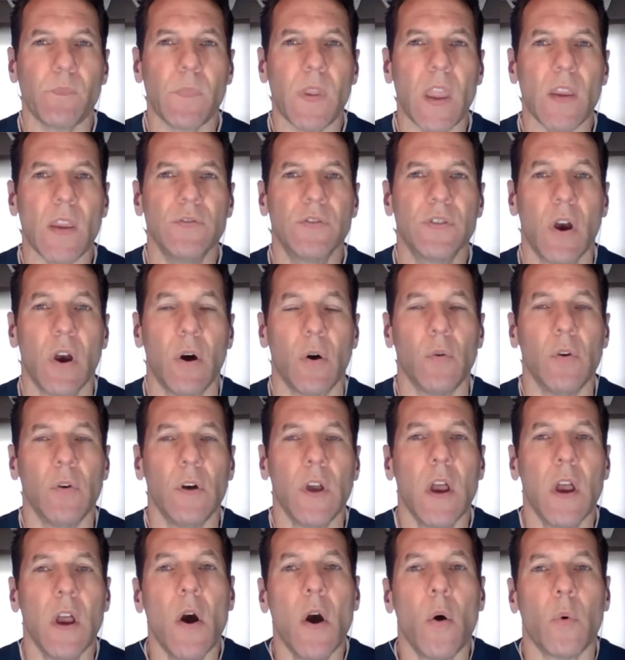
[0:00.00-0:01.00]
So
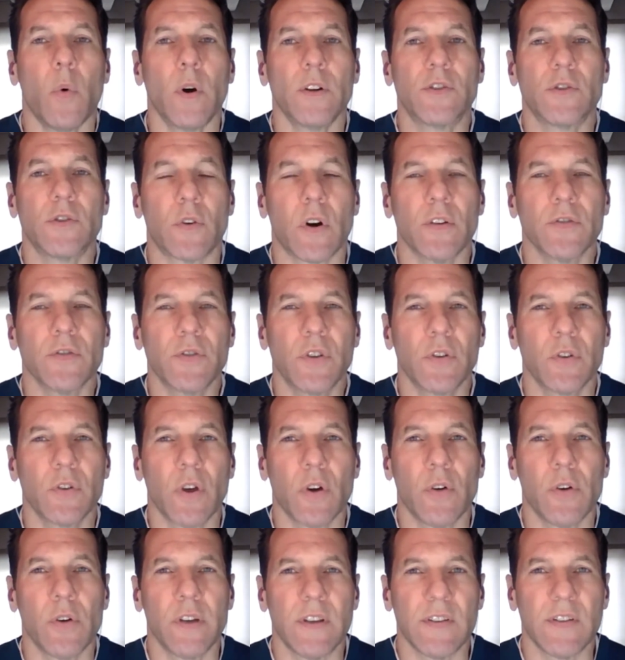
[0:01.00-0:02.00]
what you're also
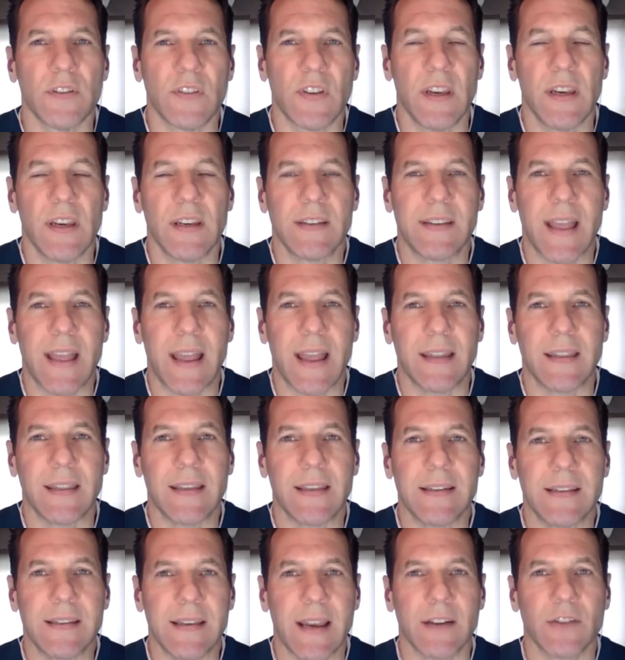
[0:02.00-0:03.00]
going to see is that
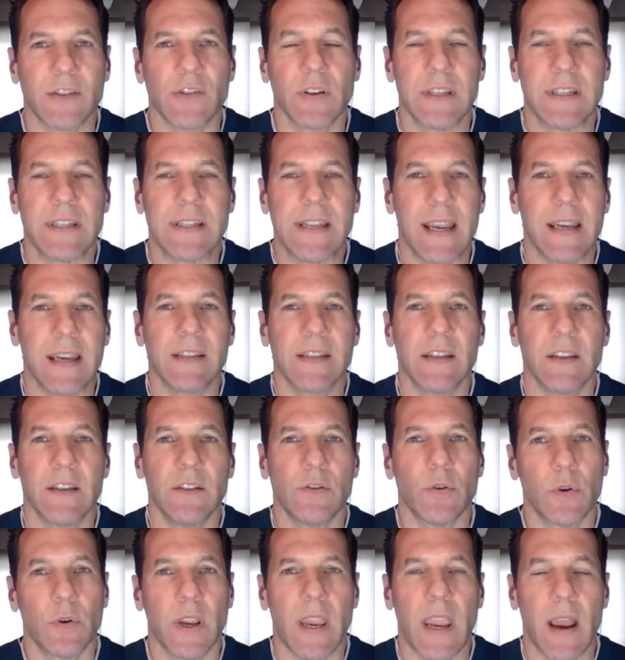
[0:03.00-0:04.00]
this actually takes
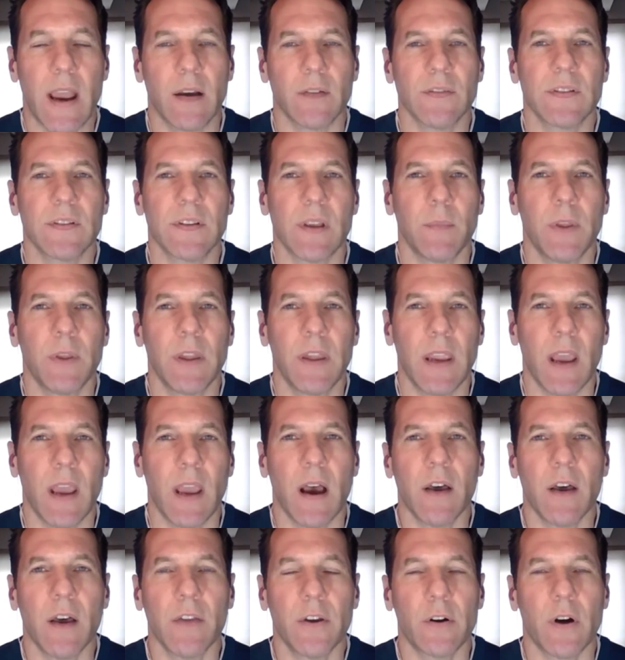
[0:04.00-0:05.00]
into account some of the
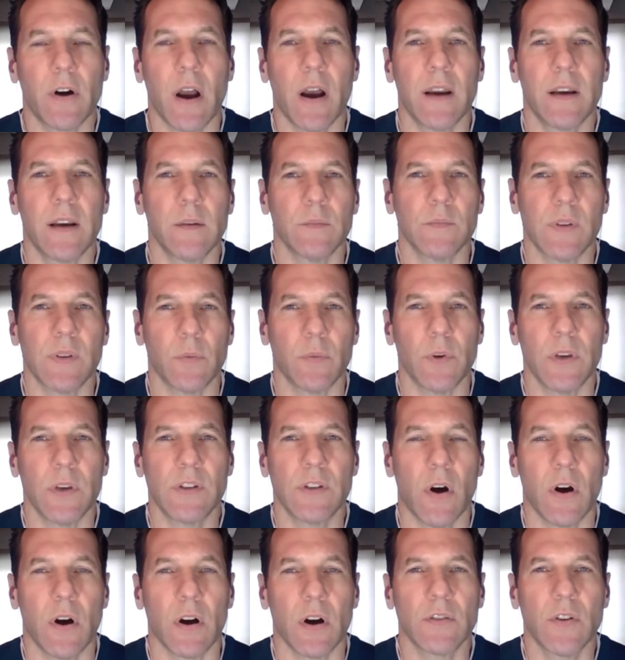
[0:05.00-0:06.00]
other items that we
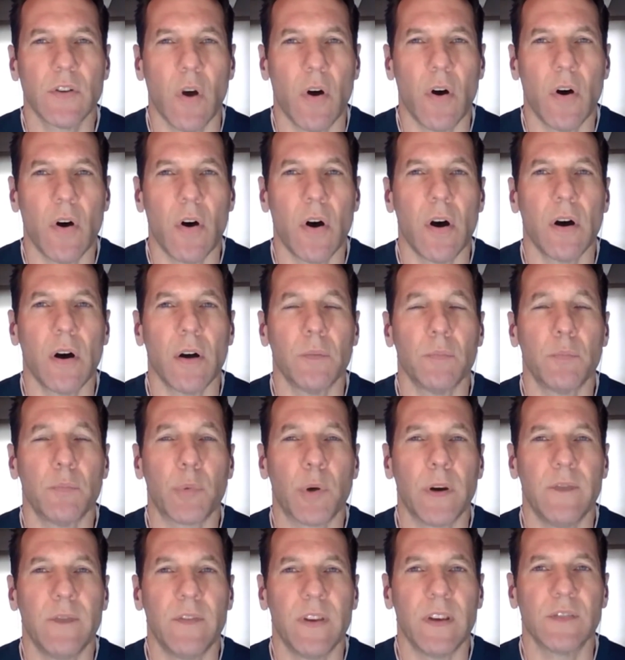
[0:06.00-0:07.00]
talked on
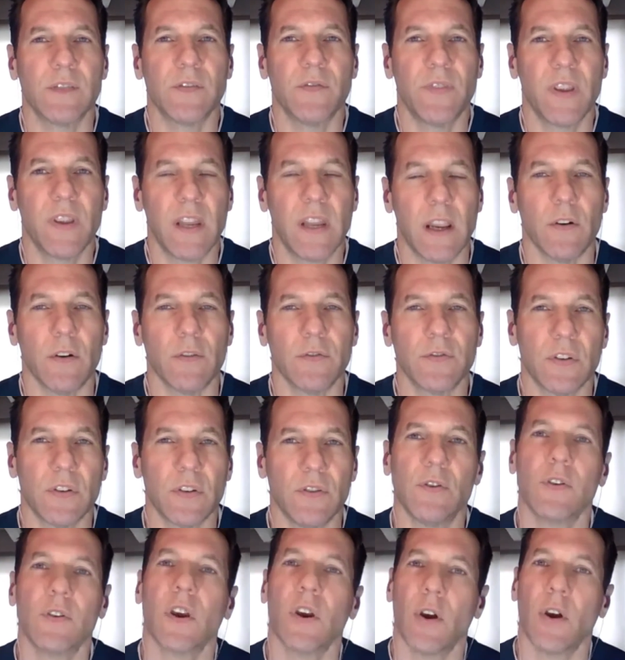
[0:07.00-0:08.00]
previous videos, and
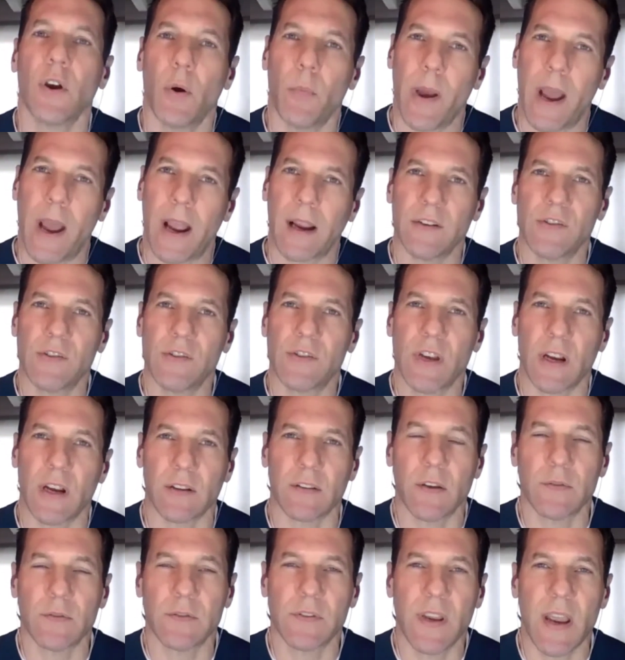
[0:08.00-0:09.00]
you can go back and check
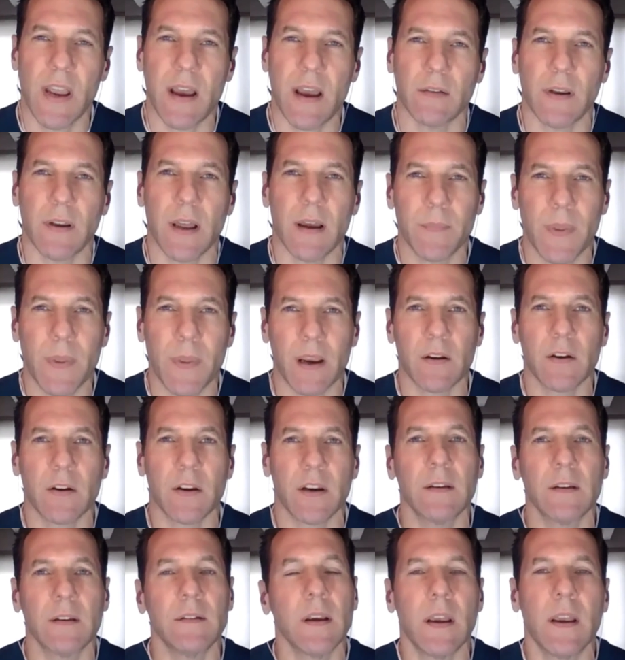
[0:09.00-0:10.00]
those out. I'm not
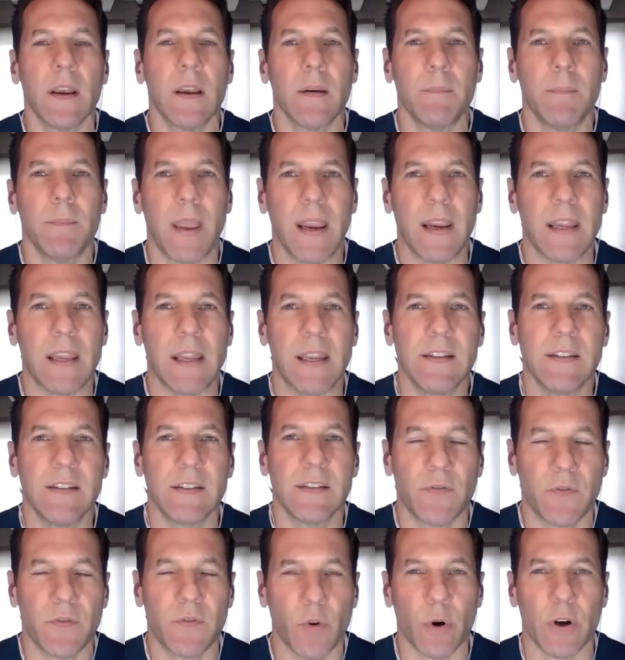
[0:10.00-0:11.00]
going to make it
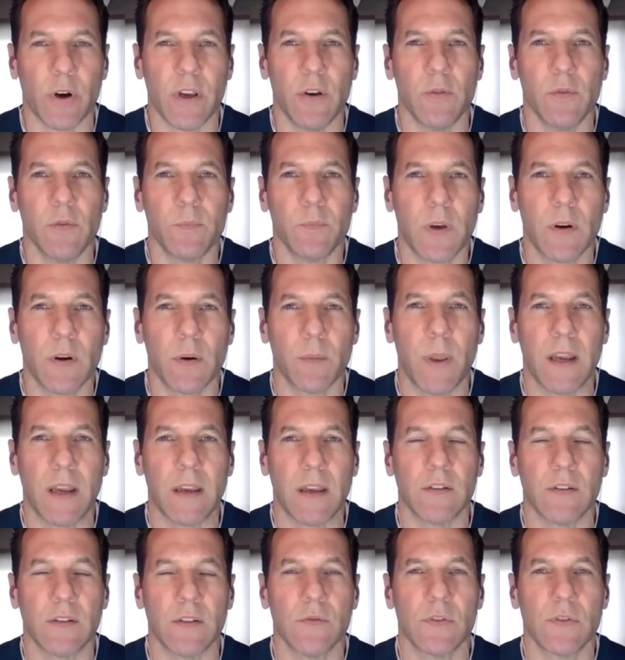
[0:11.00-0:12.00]
easy for you. I'm going to make
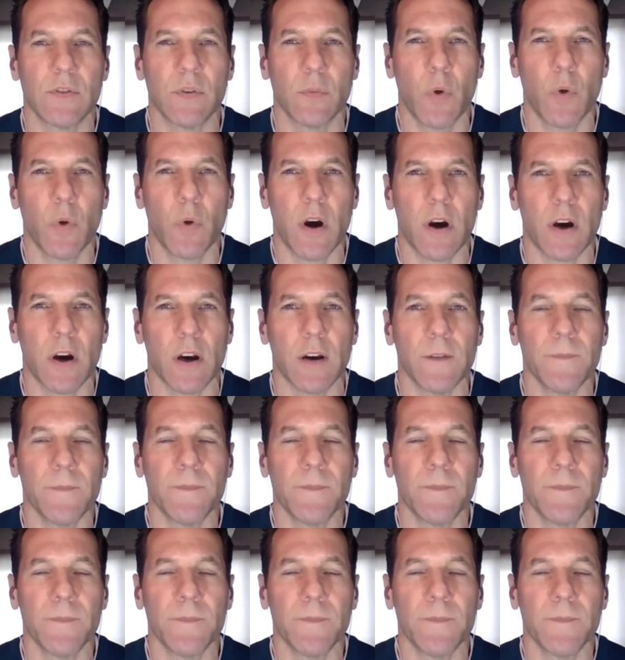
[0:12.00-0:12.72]
you do some work.